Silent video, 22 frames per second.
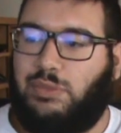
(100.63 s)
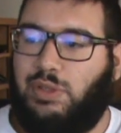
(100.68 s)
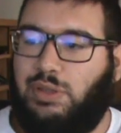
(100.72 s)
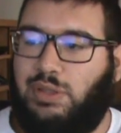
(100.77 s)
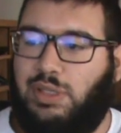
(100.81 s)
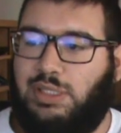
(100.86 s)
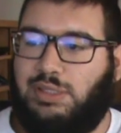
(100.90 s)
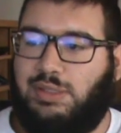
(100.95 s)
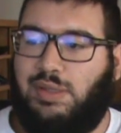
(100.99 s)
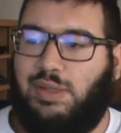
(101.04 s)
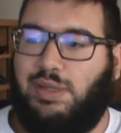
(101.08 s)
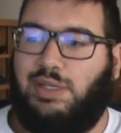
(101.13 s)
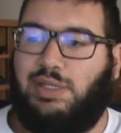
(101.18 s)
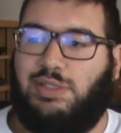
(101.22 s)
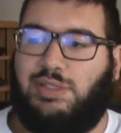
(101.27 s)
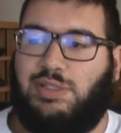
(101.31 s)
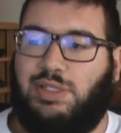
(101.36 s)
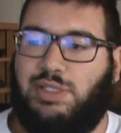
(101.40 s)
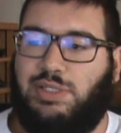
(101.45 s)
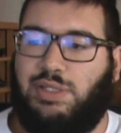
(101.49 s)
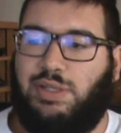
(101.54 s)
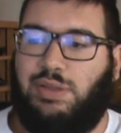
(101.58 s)
Lost the
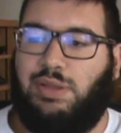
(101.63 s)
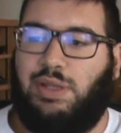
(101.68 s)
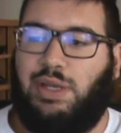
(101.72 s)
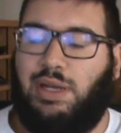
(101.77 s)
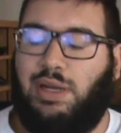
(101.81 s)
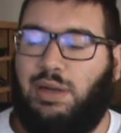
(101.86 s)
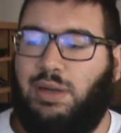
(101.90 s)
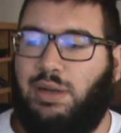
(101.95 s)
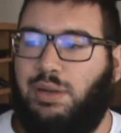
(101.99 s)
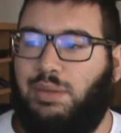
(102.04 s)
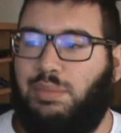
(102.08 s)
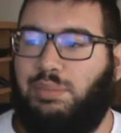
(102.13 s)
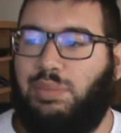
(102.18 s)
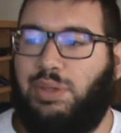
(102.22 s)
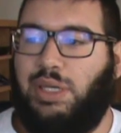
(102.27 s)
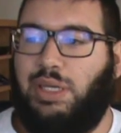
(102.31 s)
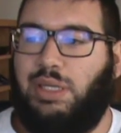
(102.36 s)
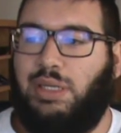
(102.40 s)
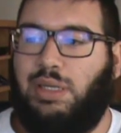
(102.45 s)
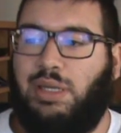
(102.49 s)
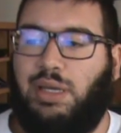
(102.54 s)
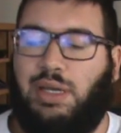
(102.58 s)
decision there,
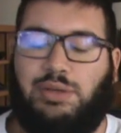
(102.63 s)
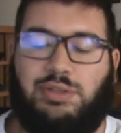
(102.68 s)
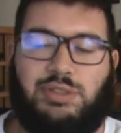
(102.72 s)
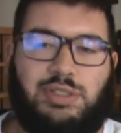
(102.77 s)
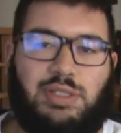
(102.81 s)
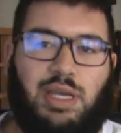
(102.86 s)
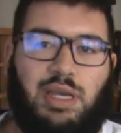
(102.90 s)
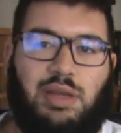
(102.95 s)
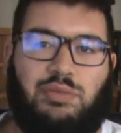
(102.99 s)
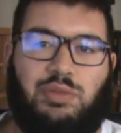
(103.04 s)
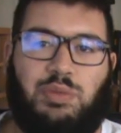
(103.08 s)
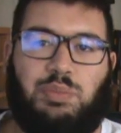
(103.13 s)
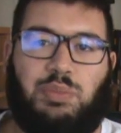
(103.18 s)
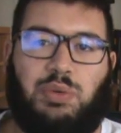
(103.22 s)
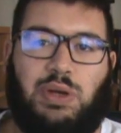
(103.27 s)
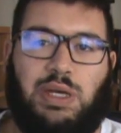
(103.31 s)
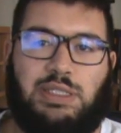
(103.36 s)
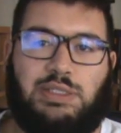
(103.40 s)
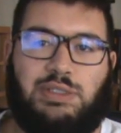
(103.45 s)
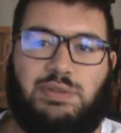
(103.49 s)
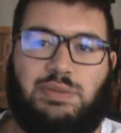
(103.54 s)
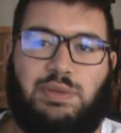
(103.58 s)
but I was kind of
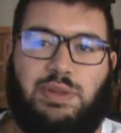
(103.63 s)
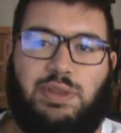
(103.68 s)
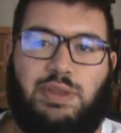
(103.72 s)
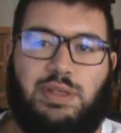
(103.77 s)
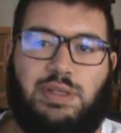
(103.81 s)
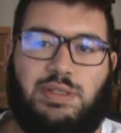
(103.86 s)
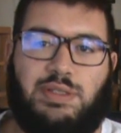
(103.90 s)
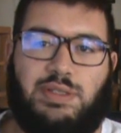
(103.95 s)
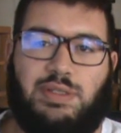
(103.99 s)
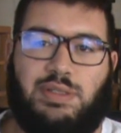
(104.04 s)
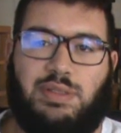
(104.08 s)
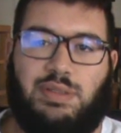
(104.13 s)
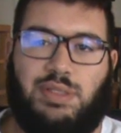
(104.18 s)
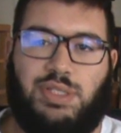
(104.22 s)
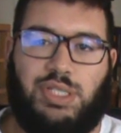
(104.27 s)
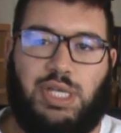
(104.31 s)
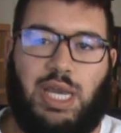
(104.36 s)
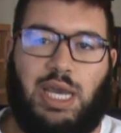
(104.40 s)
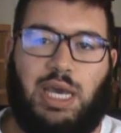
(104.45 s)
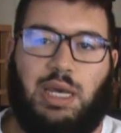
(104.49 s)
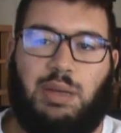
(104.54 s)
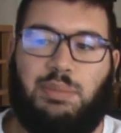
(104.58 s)
impressed with his
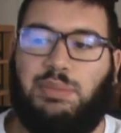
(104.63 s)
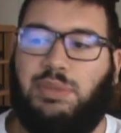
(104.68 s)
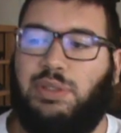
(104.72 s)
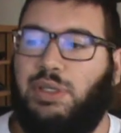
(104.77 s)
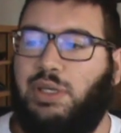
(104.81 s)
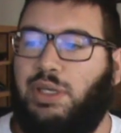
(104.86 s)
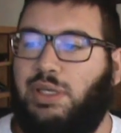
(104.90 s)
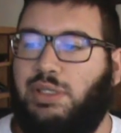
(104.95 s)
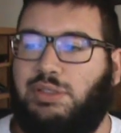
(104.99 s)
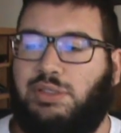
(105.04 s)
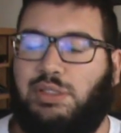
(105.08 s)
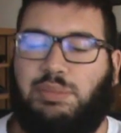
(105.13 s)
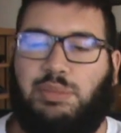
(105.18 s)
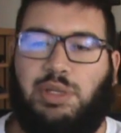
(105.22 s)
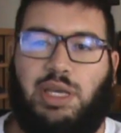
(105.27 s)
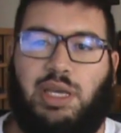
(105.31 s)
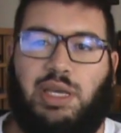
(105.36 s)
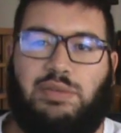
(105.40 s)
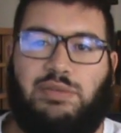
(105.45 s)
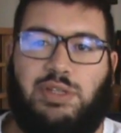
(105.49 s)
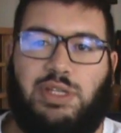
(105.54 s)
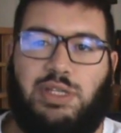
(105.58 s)
jab. Seemed to
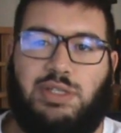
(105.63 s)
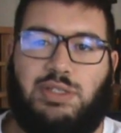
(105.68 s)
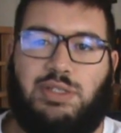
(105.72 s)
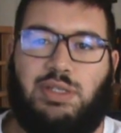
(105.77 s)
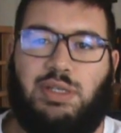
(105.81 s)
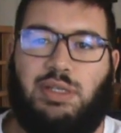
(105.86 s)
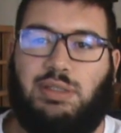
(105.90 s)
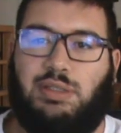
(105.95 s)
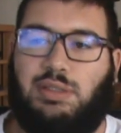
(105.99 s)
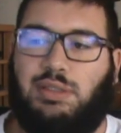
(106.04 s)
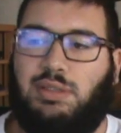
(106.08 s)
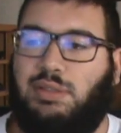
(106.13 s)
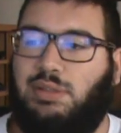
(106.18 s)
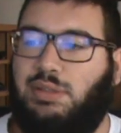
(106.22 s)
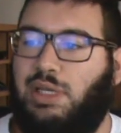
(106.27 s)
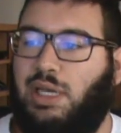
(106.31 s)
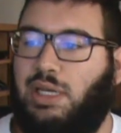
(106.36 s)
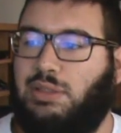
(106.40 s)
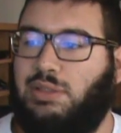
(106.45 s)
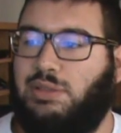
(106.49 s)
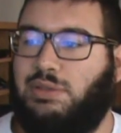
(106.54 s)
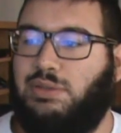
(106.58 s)
have decent
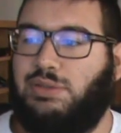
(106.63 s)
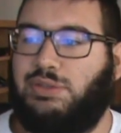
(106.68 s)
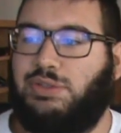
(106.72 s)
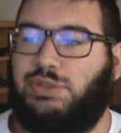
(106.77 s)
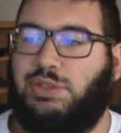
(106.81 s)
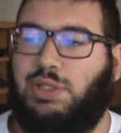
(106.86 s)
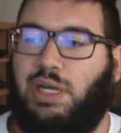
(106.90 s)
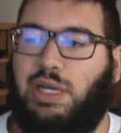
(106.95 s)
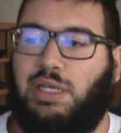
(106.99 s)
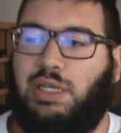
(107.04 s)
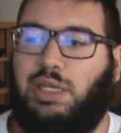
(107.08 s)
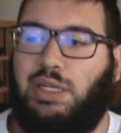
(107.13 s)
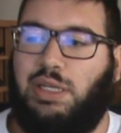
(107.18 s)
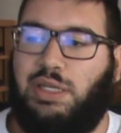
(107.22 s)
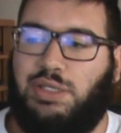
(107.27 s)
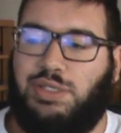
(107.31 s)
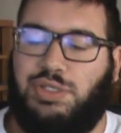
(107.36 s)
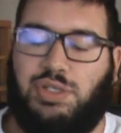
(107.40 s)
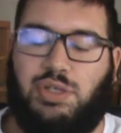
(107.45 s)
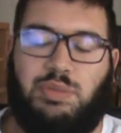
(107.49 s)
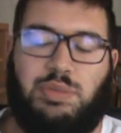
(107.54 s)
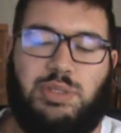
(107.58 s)
technical striking.
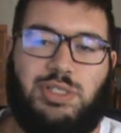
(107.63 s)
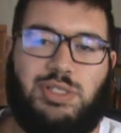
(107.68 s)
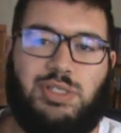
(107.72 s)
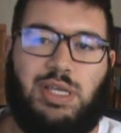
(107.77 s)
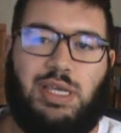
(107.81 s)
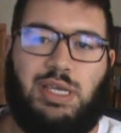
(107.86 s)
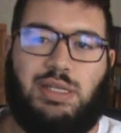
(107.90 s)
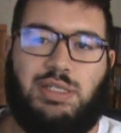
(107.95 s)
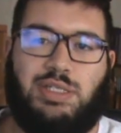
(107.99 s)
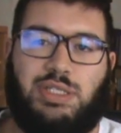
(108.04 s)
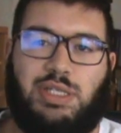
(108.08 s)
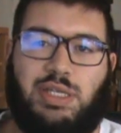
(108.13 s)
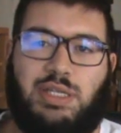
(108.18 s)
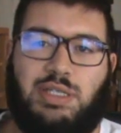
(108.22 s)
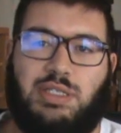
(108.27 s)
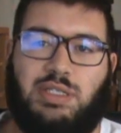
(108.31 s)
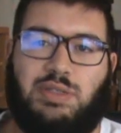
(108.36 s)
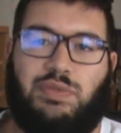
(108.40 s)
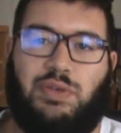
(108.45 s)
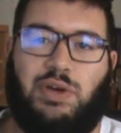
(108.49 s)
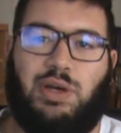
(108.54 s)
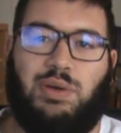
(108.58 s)
And Joby
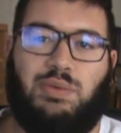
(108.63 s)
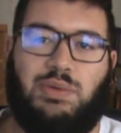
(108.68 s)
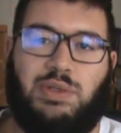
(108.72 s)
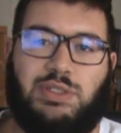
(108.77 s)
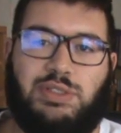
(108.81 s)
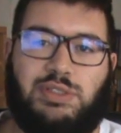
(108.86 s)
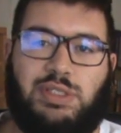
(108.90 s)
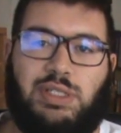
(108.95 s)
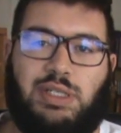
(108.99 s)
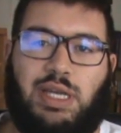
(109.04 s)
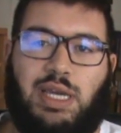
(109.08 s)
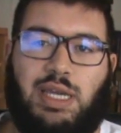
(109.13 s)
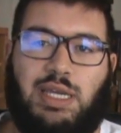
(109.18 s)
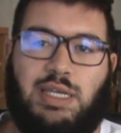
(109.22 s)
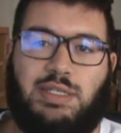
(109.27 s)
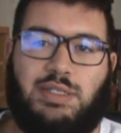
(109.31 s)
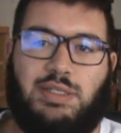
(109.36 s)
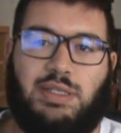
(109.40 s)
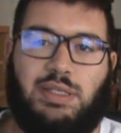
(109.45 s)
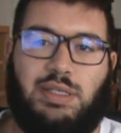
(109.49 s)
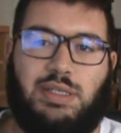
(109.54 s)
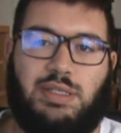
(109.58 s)
Sanchez fought Wilson
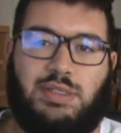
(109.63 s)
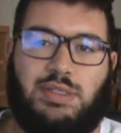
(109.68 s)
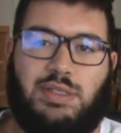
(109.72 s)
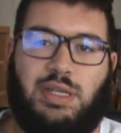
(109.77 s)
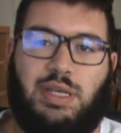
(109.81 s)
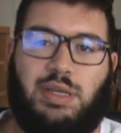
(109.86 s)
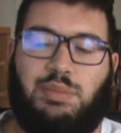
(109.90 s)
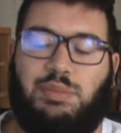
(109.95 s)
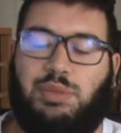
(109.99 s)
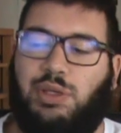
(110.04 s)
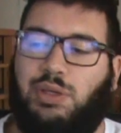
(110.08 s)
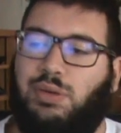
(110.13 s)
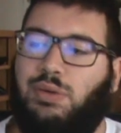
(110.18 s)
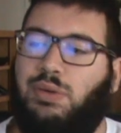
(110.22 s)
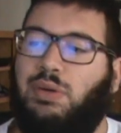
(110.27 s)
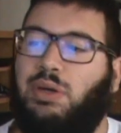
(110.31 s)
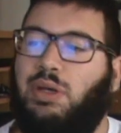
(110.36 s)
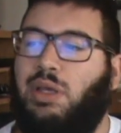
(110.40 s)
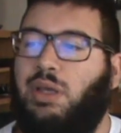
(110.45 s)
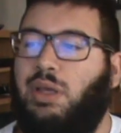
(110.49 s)
Heist in his debut.